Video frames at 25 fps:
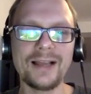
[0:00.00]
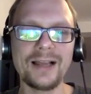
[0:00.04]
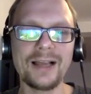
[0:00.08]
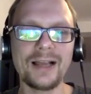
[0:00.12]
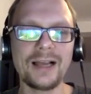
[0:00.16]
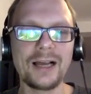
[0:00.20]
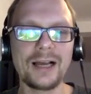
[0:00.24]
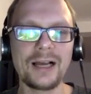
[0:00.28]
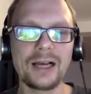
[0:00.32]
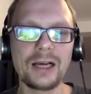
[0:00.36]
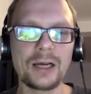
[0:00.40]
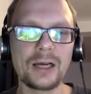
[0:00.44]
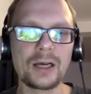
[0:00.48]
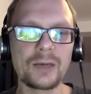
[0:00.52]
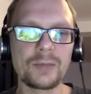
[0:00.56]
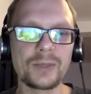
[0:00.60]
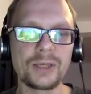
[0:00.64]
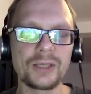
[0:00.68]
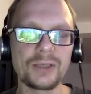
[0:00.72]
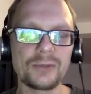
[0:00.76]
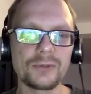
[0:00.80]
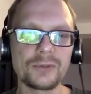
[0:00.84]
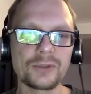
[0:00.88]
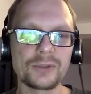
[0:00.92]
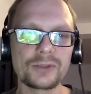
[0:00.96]

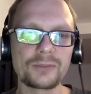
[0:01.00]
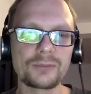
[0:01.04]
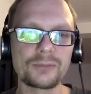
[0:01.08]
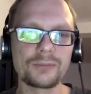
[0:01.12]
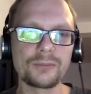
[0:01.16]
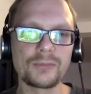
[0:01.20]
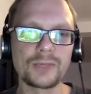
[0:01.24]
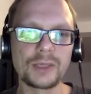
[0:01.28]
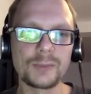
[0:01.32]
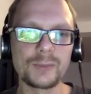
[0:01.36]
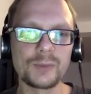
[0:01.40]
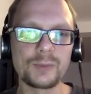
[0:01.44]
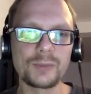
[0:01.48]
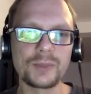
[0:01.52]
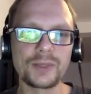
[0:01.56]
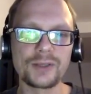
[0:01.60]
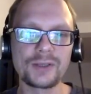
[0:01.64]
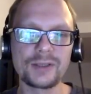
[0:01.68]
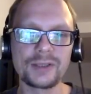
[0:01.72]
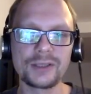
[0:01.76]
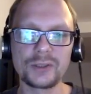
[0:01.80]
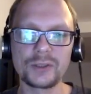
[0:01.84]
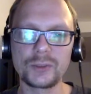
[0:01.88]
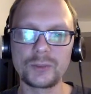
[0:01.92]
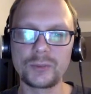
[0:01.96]
and what might be
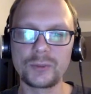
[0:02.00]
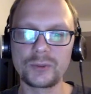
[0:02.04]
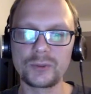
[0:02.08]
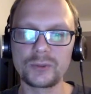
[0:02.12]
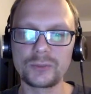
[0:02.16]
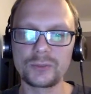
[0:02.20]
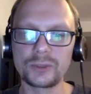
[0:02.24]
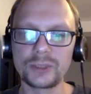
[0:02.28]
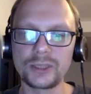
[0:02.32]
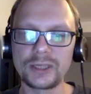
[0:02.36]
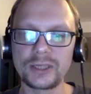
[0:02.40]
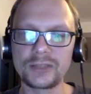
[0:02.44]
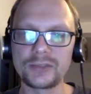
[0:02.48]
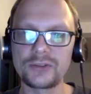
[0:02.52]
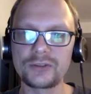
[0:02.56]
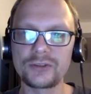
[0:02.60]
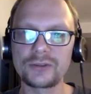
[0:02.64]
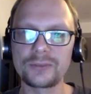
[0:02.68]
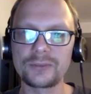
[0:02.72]
puzzling you about monads.